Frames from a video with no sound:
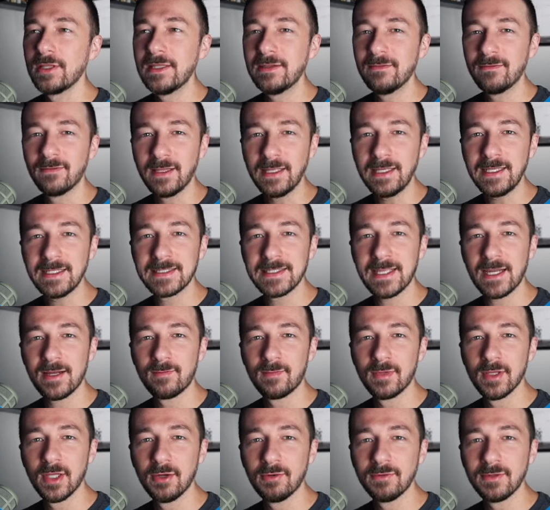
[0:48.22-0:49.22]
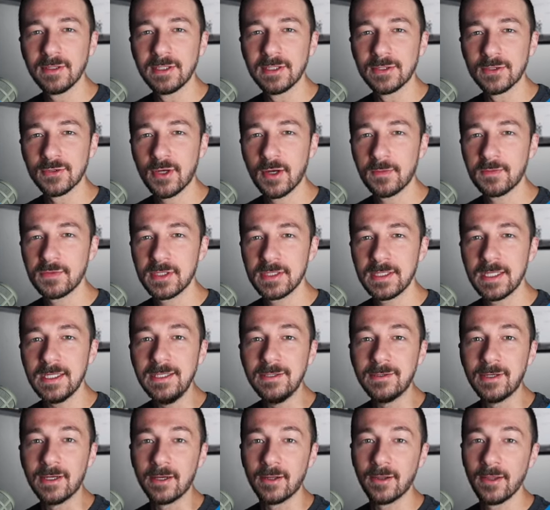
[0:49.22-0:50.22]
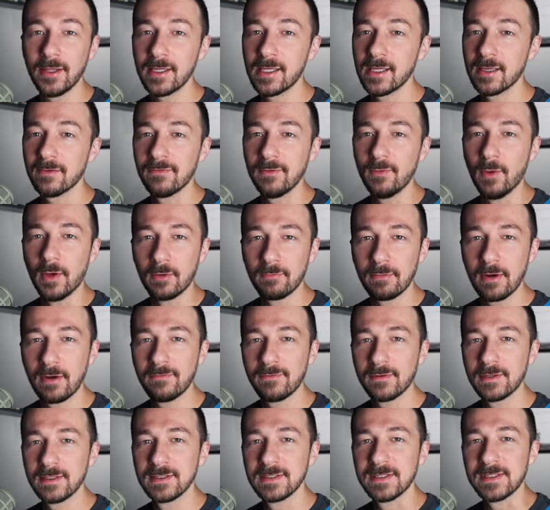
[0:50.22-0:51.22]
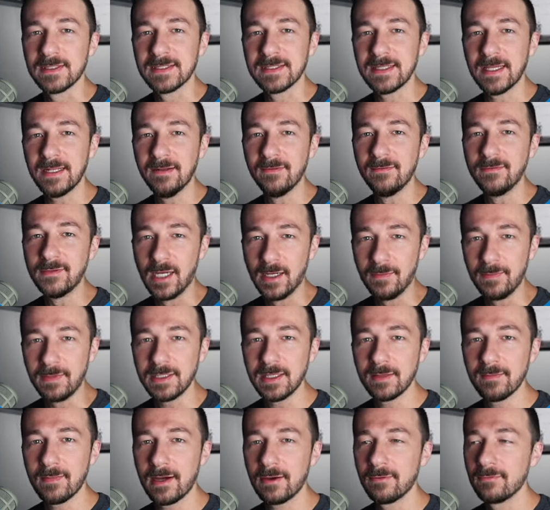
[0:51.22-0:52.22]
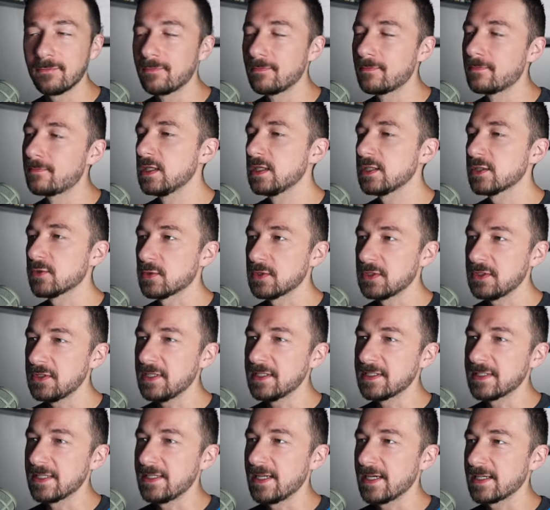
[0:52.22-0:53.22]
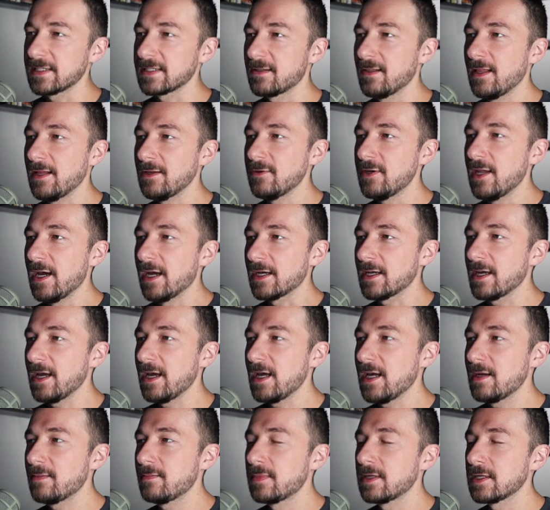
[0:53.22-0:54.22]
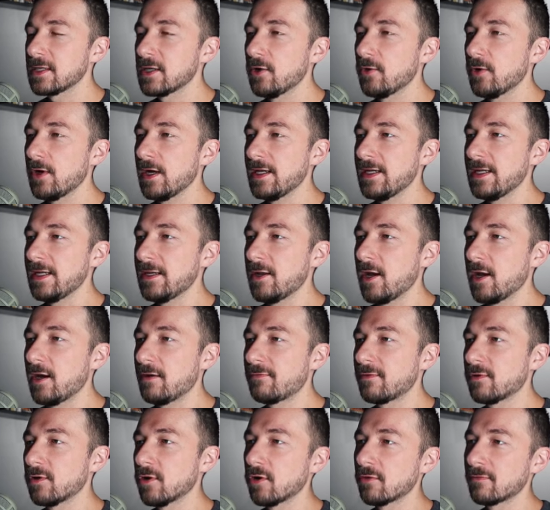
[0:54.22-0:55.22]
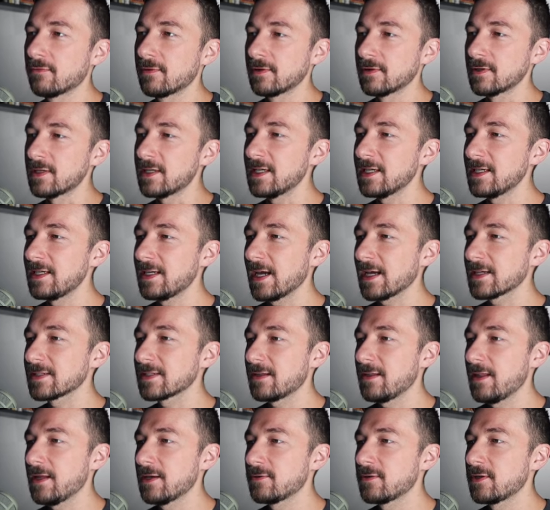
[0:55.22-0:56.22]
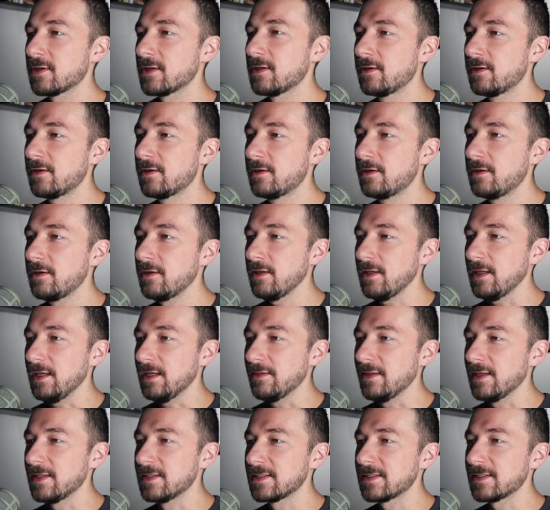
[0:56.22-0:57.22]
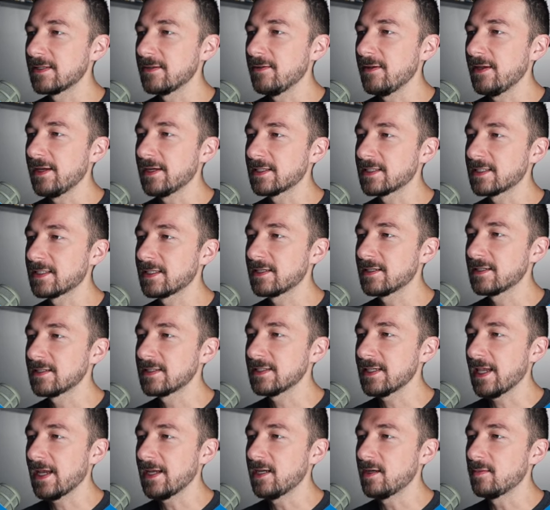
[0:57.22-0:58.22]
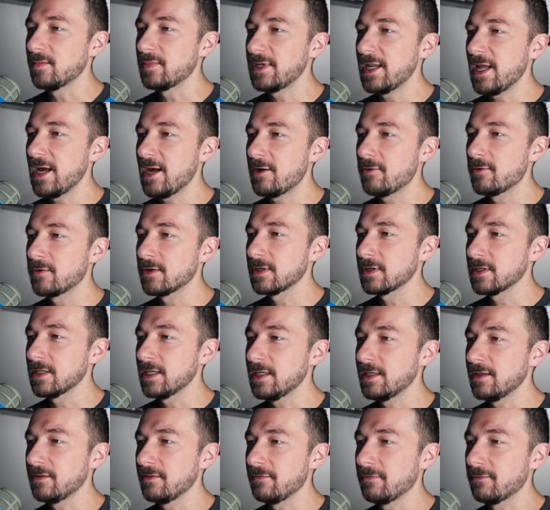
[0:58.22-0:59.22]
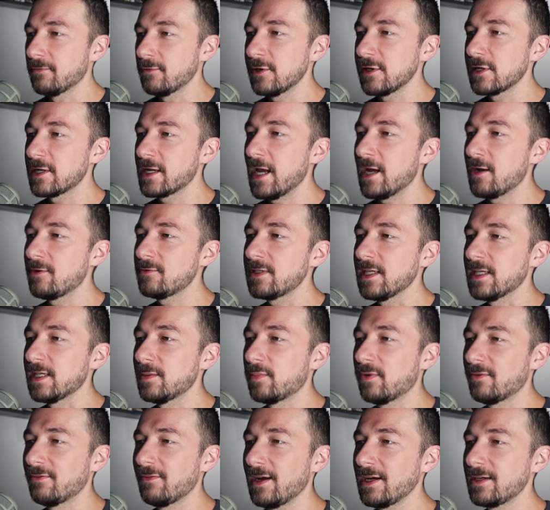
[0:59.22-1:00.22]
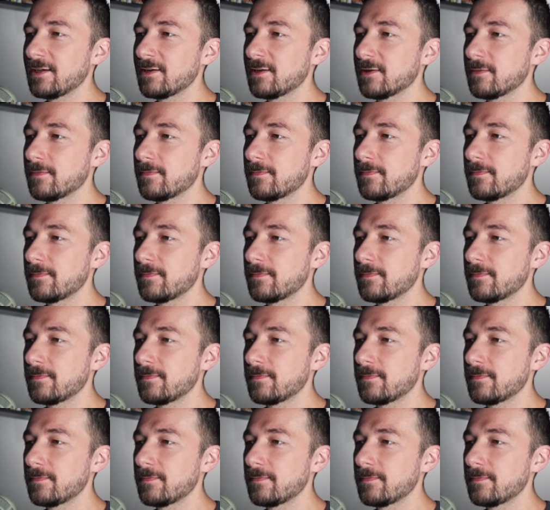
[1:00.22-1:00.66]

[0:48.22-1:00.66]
leave links down below in the description that you can click if you want to reference instead of typing them out. So once you get to nextcloud.com, go ahead and hover over Get Nextcloud and then select Sign Up Now, get a free account at a provider.